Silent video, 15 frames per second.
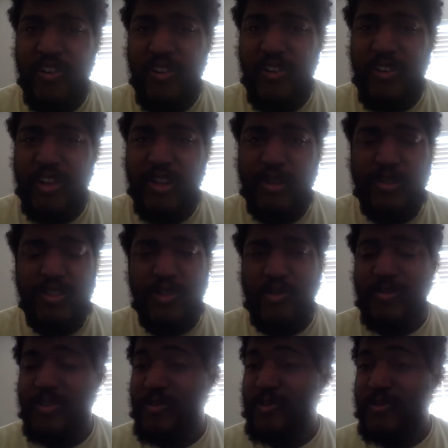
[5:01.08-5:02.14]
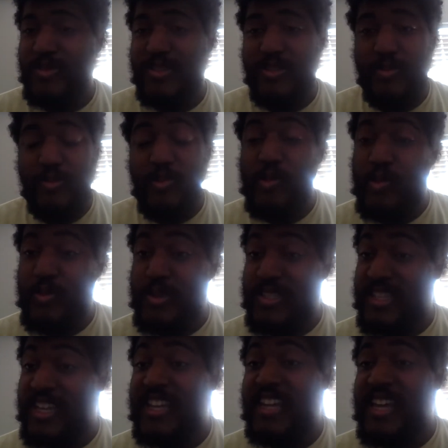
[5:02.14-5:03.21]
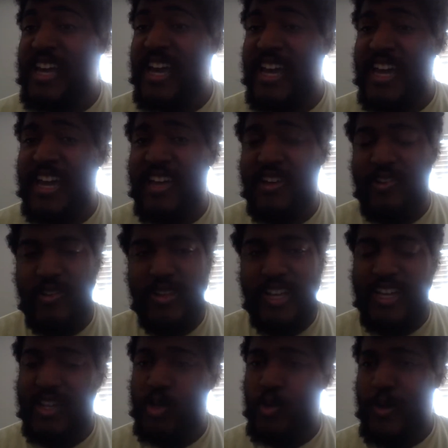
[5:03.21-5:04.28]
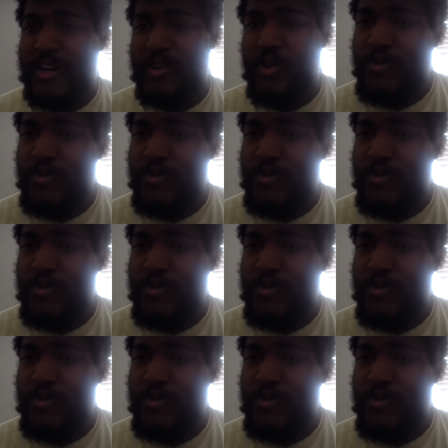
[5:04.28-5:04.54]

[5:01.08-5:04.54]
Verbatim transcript: on YouTube who's who was in the AL, like a director